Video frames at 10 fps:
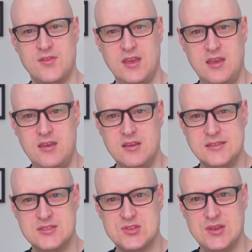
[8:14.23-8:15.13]
E
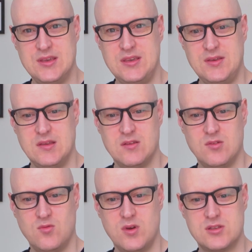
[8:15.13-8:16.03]
and C,
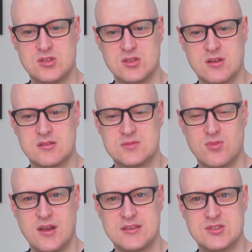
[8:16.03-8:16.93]
which
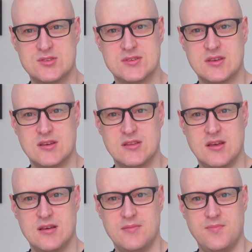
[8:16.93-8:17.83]
express
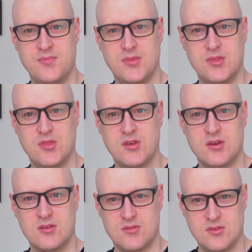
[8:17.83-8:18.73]

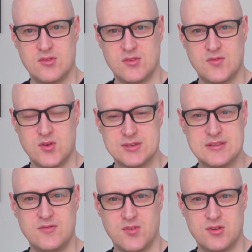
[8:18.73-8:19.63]
the first
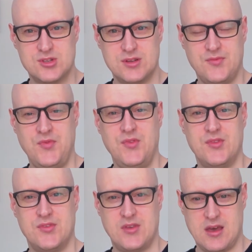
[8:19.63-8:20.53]
inversion
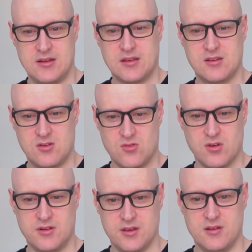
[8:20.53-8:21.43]
tonic
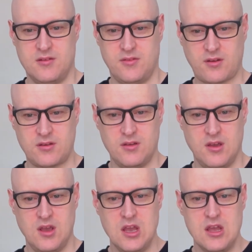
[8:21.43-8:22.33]
chord here.
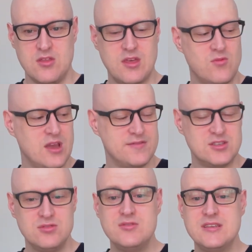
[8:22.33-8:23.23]
Then we have
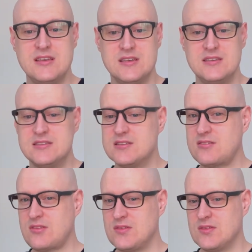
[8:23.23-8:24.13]
2 Ds,
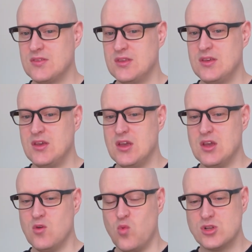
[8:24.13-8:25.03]

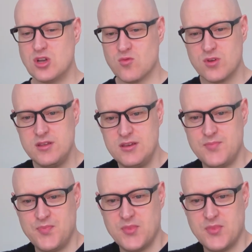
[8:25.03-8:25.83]
which are really,